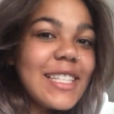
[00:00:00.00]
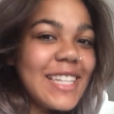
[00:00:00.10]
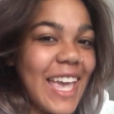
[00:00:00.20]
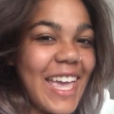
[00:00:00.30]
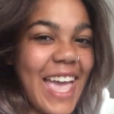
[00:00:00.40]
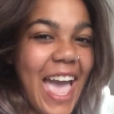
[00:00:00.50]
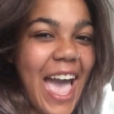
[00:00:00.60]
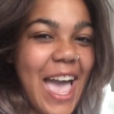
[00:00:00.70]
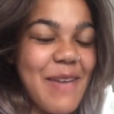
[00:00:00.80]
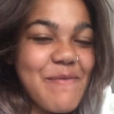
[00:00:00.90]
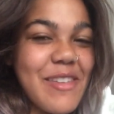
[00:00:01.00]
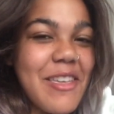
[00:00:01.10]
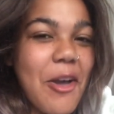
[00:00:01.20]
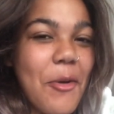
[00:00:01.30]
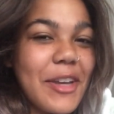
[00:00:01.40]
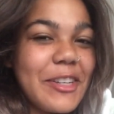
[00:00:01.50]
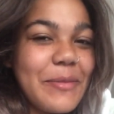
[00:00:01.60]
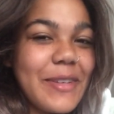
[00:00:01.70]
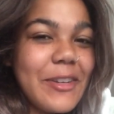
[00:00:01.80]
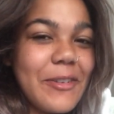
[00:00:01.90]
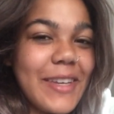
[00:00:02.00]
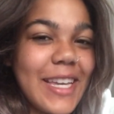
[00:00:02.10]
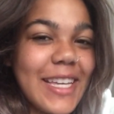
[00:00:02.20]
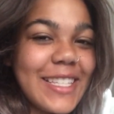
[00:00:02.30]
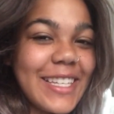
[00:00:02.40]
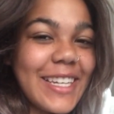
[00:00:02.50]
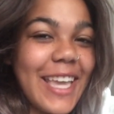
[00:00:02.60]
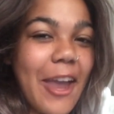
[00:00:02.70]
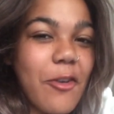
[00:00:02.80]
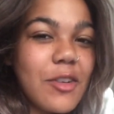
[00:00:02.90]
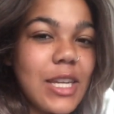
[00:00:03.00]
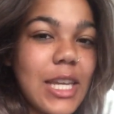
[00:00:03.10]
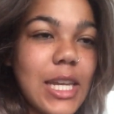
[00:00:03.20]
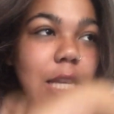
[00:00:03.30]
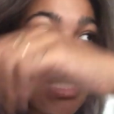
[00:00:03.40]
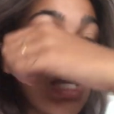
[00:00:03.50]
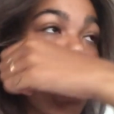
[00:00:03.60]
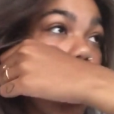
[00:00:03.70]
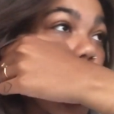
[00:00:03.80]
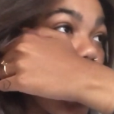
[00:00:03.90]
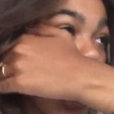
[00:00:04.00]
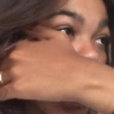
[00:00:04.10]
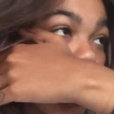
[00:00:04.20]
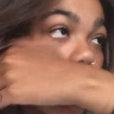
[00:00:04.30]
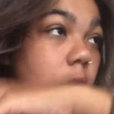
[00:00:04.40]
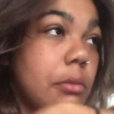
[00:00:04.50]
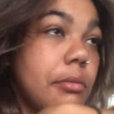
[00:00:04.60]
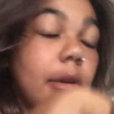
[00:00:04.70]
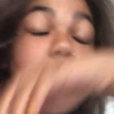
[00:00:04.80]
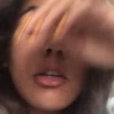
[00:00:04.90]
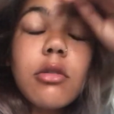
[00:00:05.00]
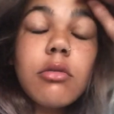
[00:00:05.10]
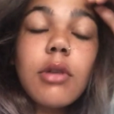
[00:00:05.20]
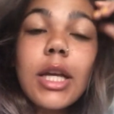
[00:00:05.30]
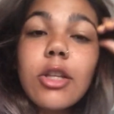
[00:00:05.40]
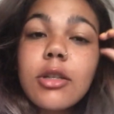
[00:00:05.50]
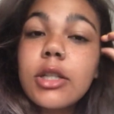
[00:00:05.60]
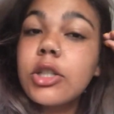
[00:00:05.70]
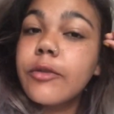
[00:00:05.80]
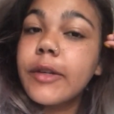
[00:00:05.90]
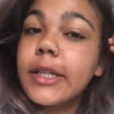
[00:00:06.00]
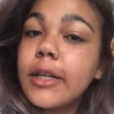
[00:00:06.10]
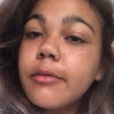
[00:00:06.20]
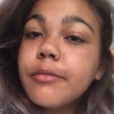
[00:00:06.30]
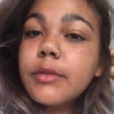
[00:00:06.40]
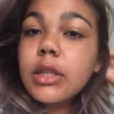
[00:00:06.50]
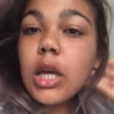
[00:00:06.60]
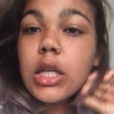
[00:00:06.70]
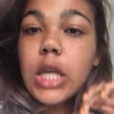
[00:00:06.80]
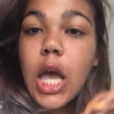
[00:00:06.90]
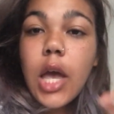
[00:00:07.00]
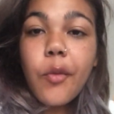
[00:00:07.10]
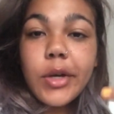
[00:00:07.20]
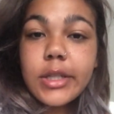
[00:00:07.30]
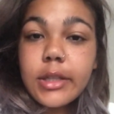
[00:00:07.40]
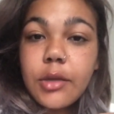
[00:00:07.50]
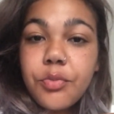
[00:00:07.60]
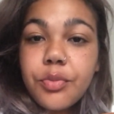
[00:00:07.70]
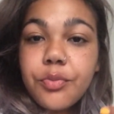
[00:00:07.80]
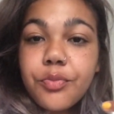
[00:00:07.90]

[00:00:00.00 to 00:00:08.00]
Today I'm going to be doing a skincare routine, and I know I look like shit right now. It's because I went to sleep.